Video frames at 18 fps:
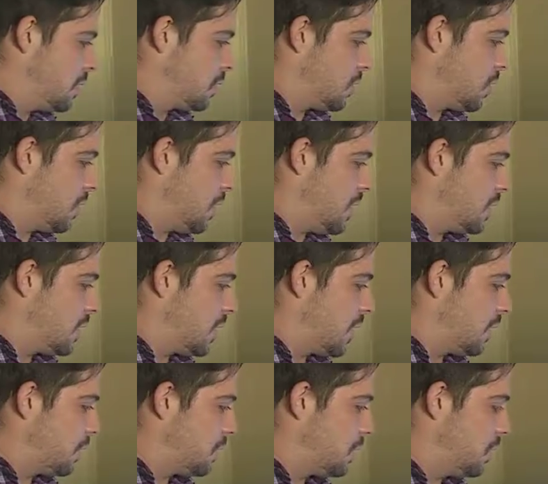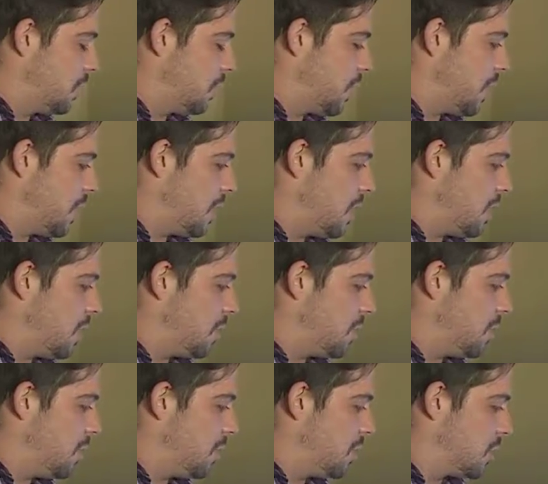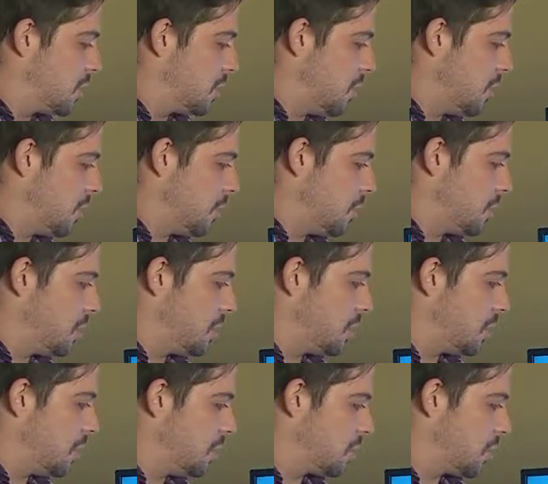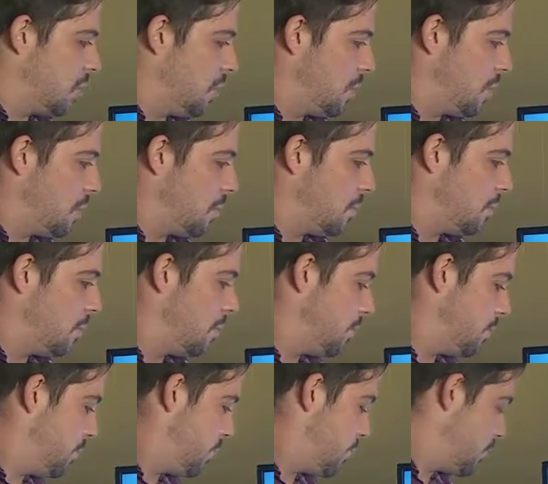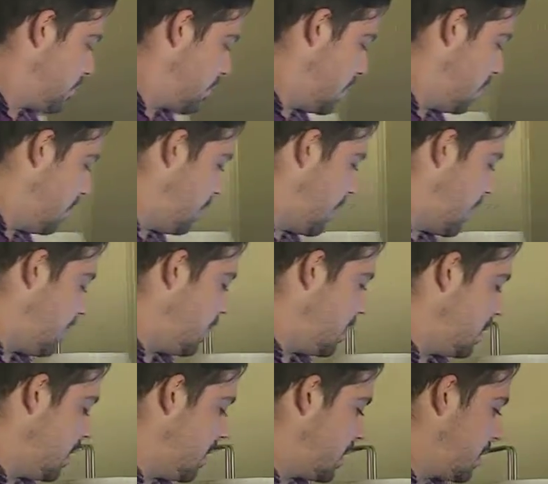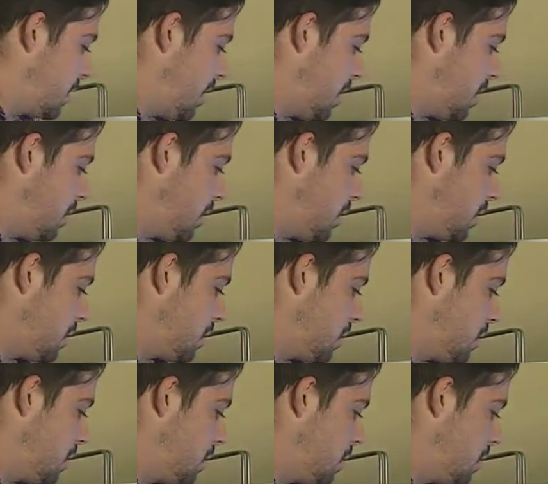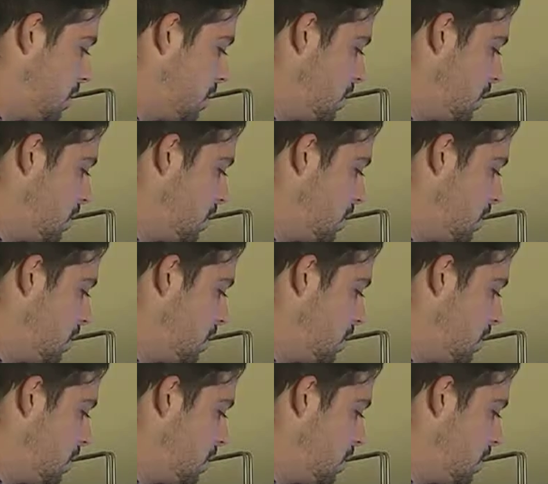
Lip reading: So your end tidal is still right here, but there's a lot of resistance going up. You don't have a steady plateau.